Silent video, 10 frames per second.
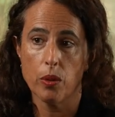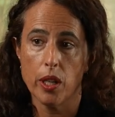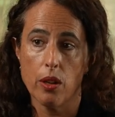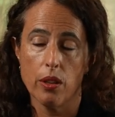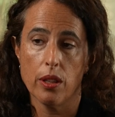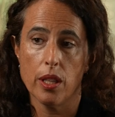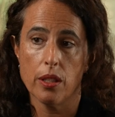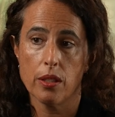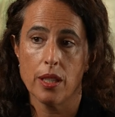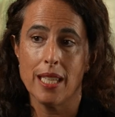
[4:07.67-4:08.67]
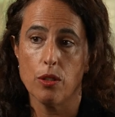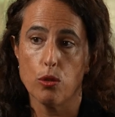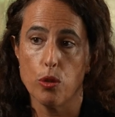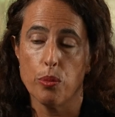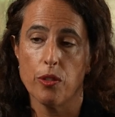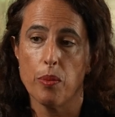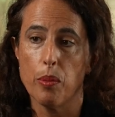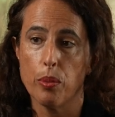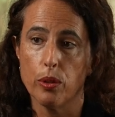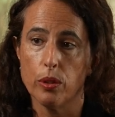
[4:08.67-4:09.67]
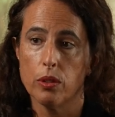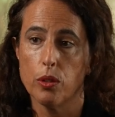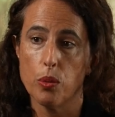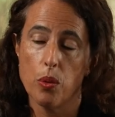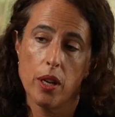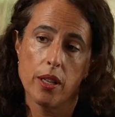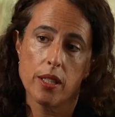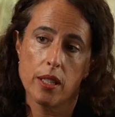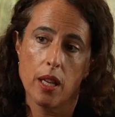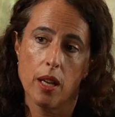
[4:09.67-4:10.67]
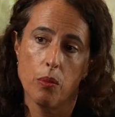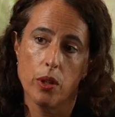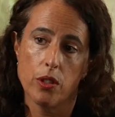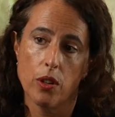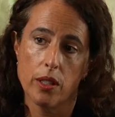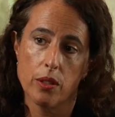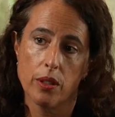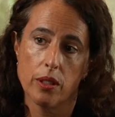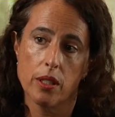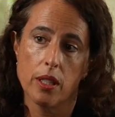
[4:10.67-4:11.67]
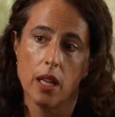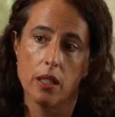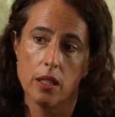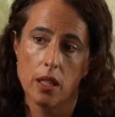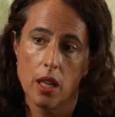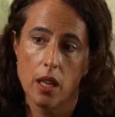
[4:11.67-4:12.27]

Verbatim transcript: We know that these, these groups of people do worse, and we're trying to understand